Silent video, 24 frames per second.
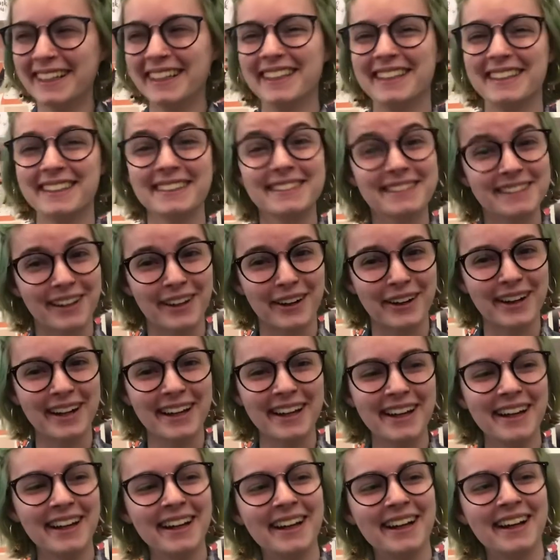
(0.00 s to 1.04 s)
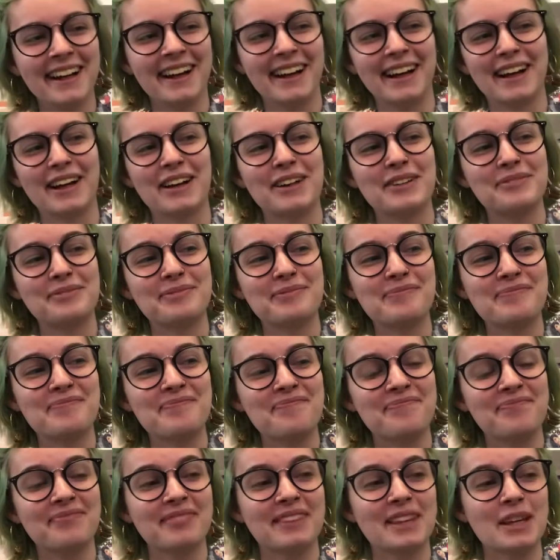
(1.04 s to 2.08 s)
Sorry.
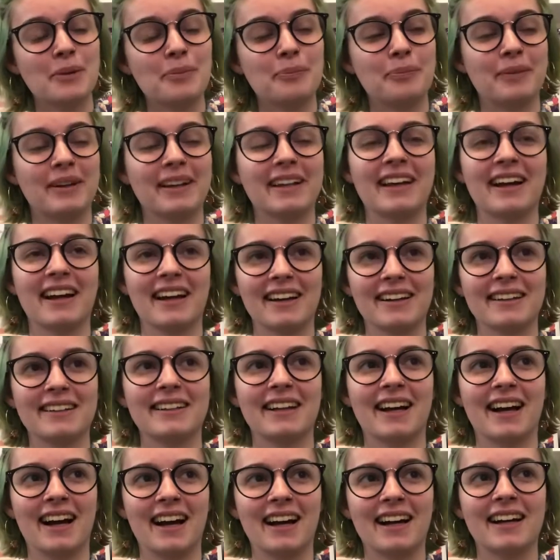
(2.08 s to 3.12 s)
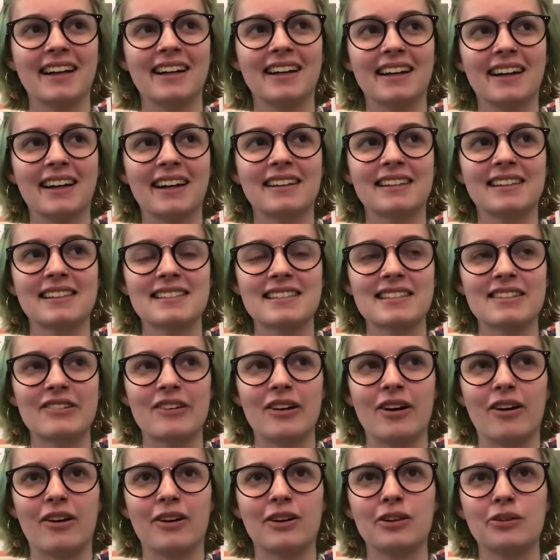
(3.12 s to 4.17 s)
But yeah, I listened to the
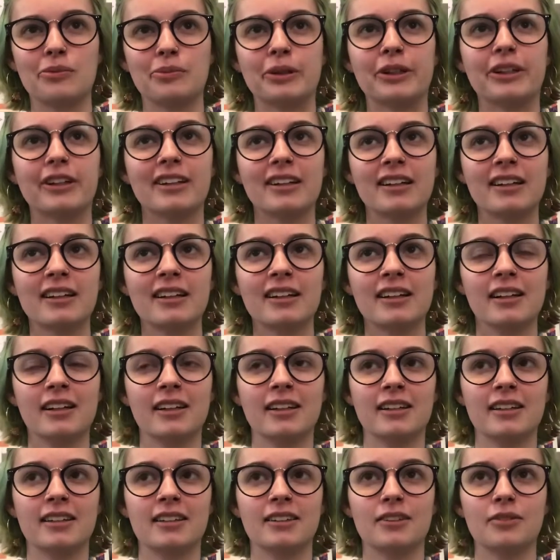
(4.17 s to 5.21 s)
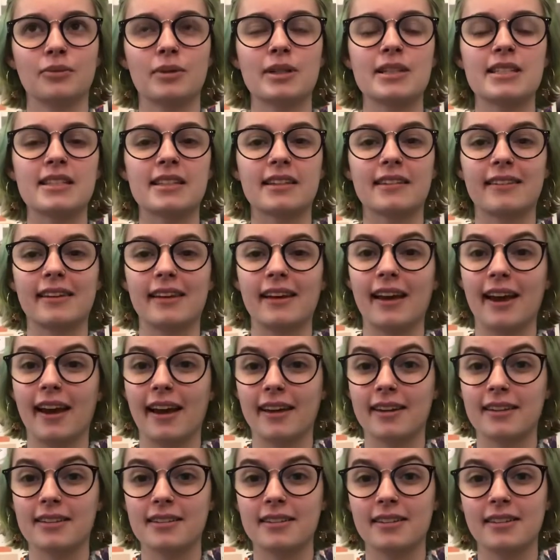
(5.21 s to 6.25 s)
audiobook recently,
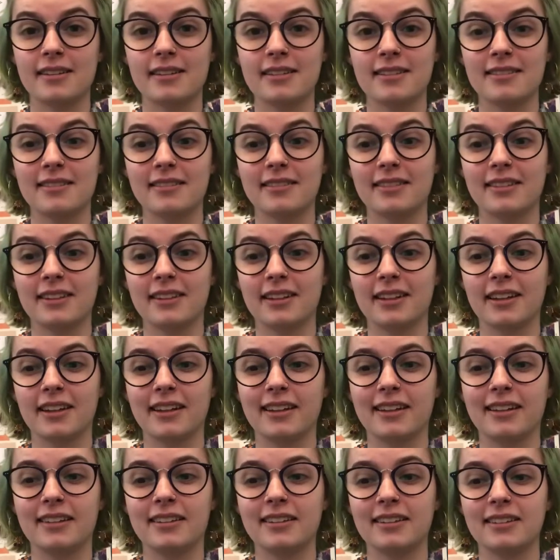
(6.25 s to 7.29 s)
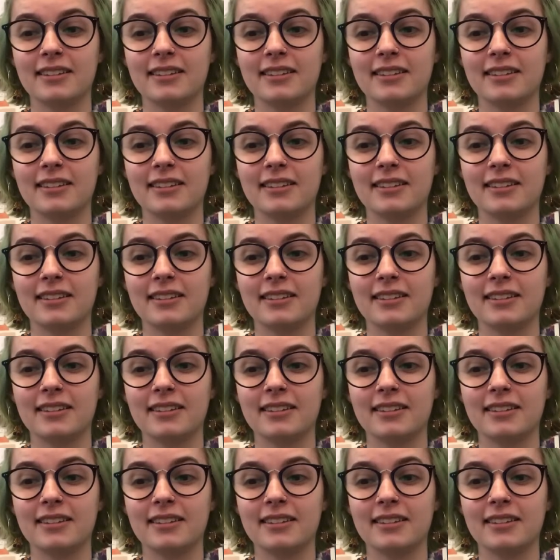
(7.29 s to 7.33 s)
and it